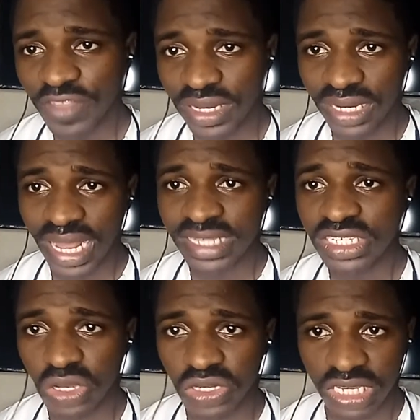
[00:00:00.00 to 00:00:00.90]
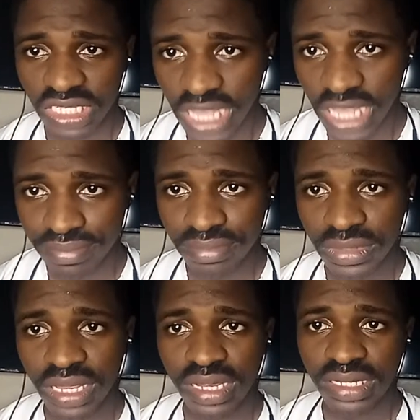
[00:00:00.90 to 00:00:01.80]
after analyzing your
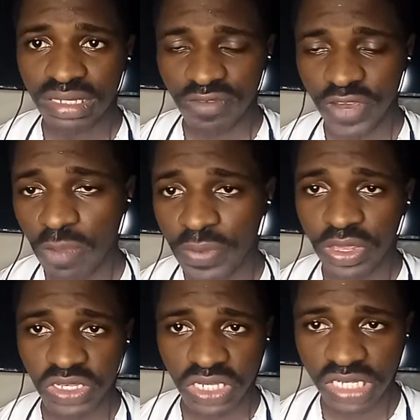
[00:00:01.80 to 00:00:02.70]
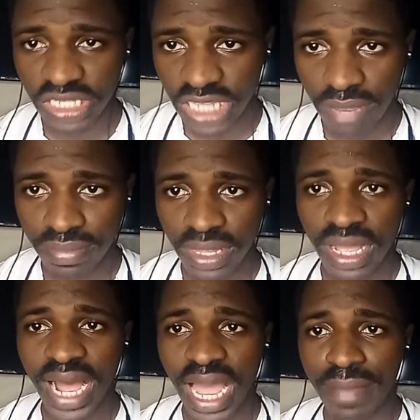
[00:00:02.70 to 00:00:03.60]
system, developing your system.
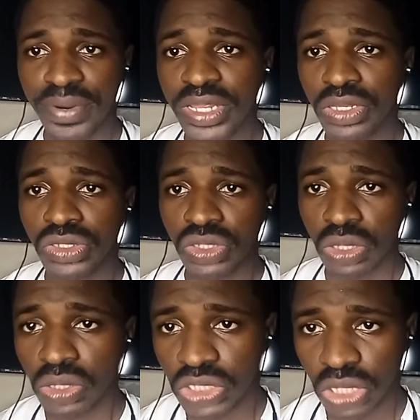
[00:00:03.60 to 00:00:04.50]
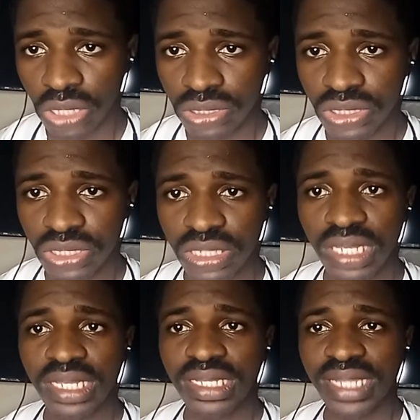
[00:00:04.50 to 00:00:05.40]
I bring you
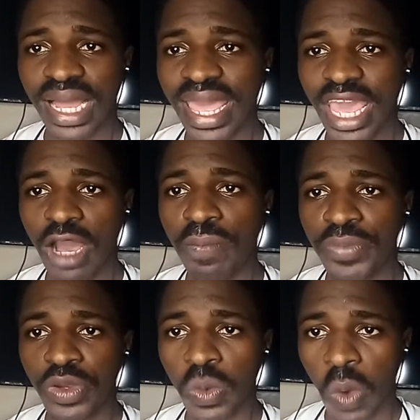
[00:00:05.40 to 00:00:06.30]
solutions that help